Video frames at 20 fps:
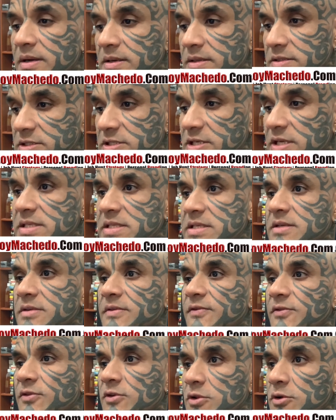just
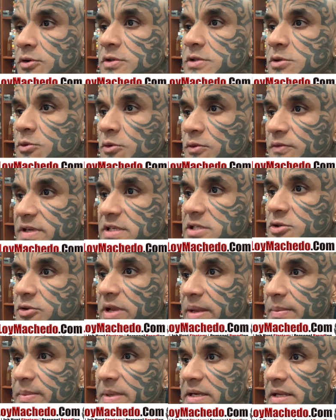for those who wish to
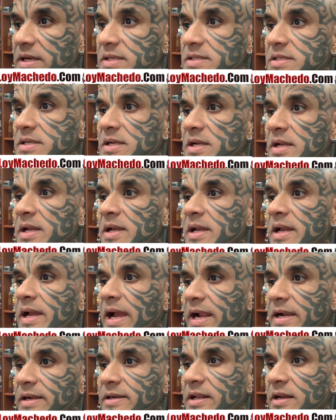keep in touch.
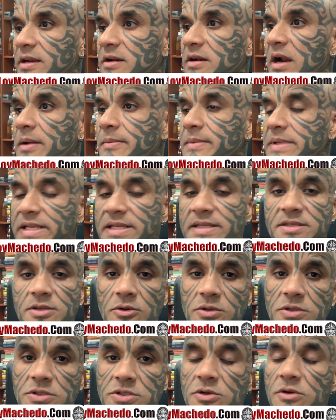And Telegram is
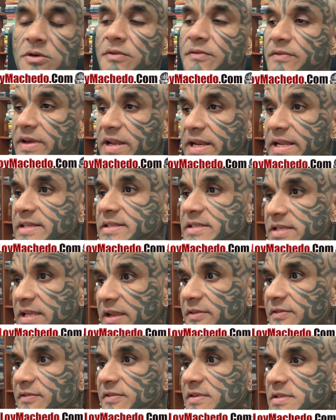also very
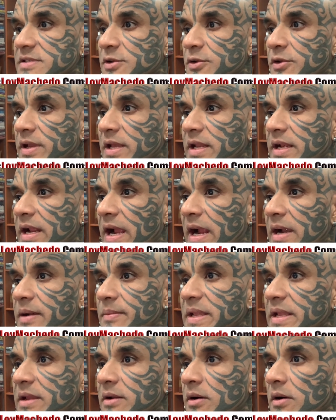safe. So you can add
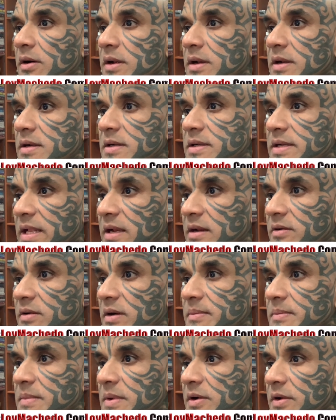me on uh,
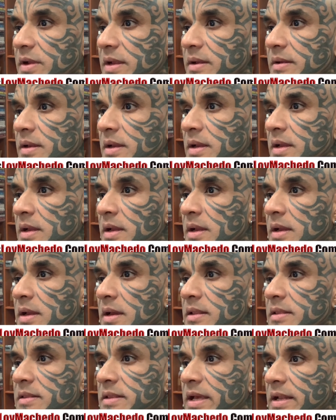Telegram. Okay.
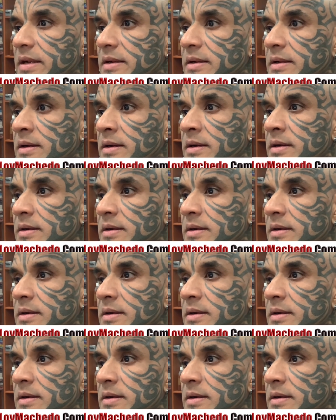Then uh,